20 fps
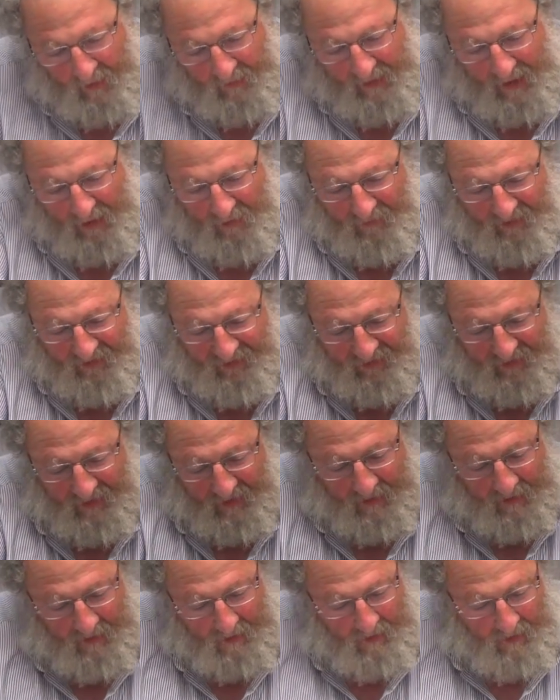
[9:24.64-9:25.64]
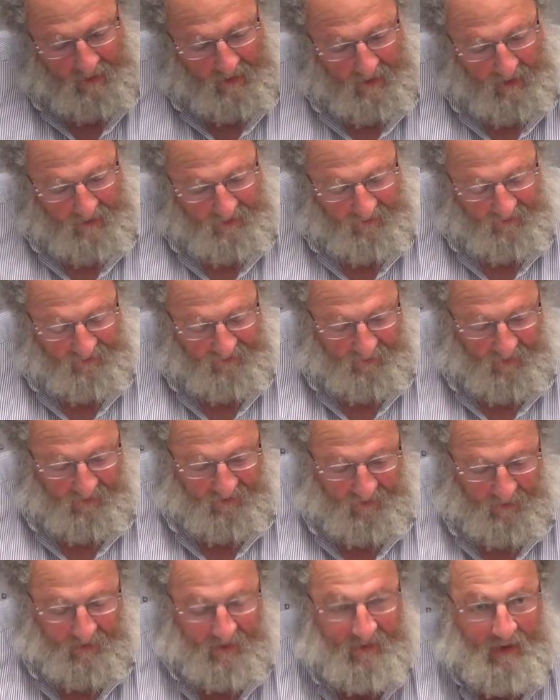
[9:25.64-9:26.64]
Now, originally, there was
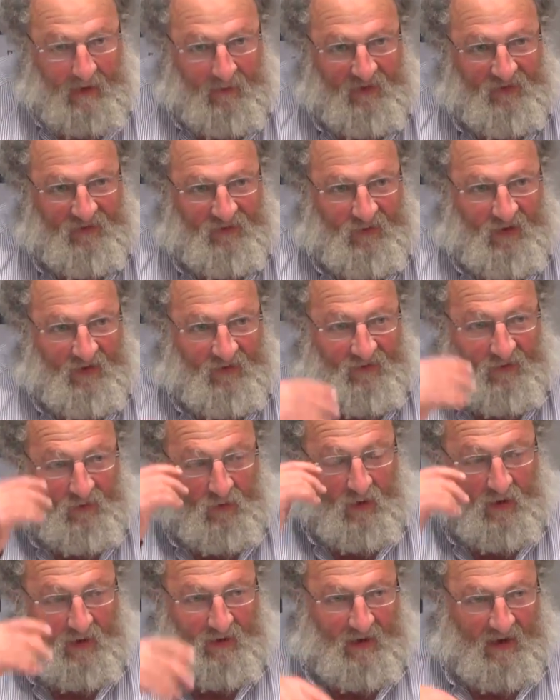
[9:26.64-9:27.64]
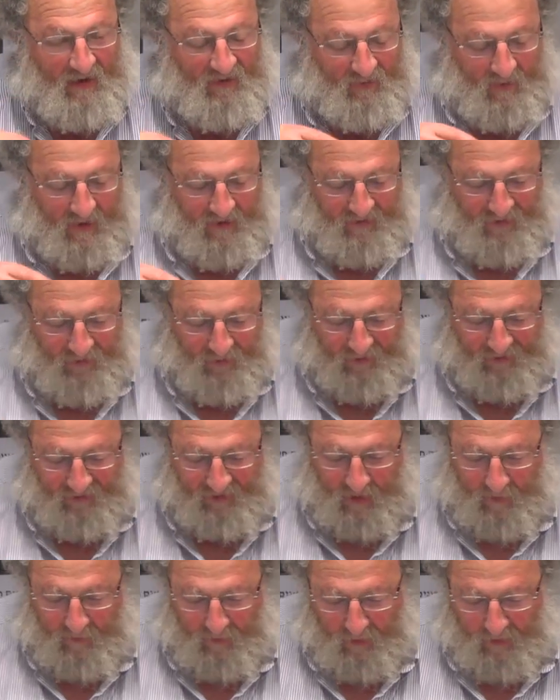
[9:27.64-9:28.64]
supposed to be a demonstration organized by the Jewish
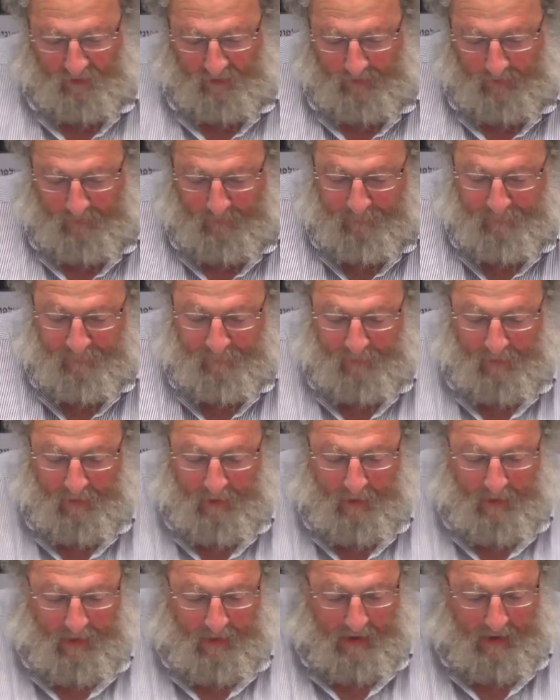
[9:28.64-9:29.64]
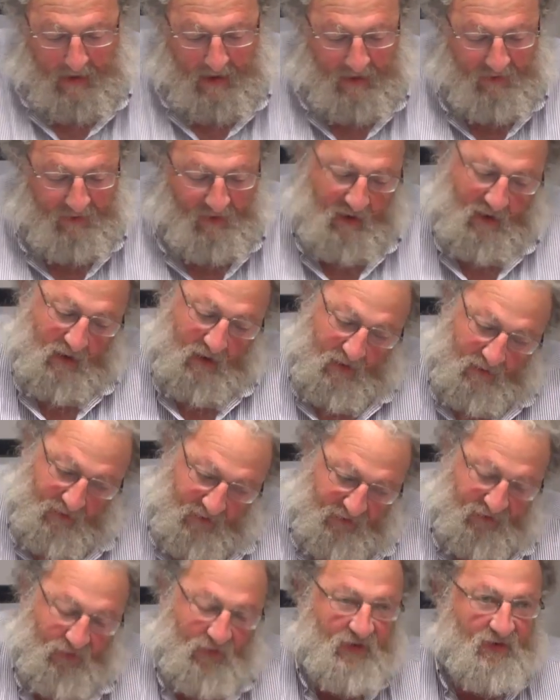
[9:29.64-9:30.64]
community, and the
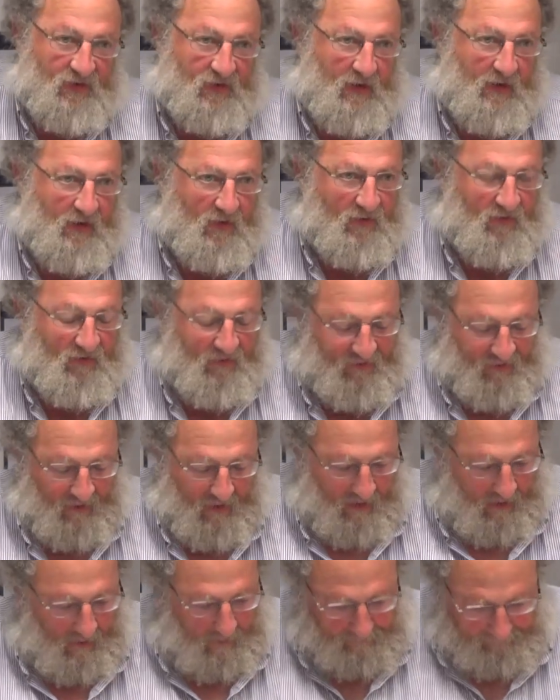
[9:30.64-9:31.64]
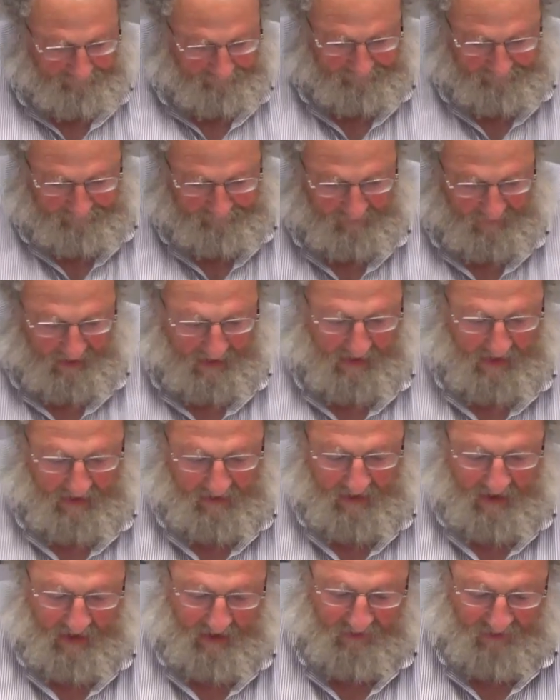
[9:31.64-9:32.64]
Jewish leaders
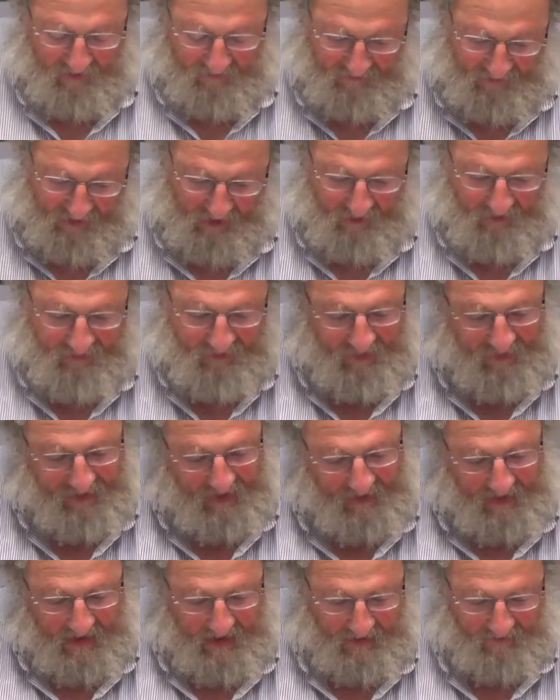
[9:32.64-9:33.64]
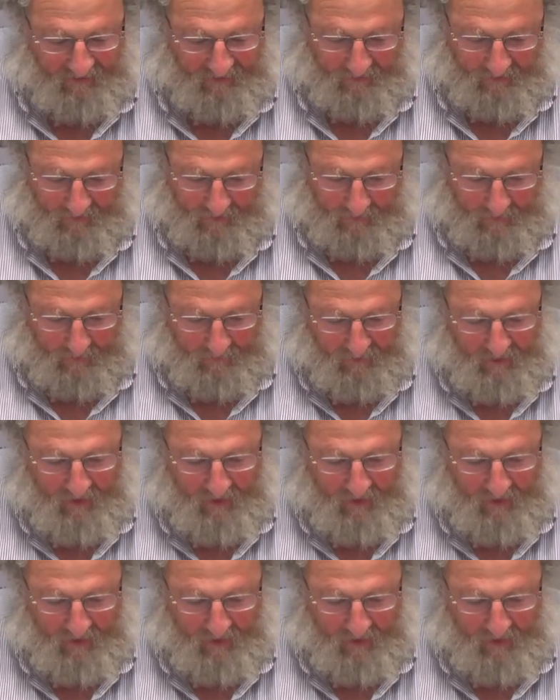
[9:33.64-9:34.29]
had their fears, and they canceled it.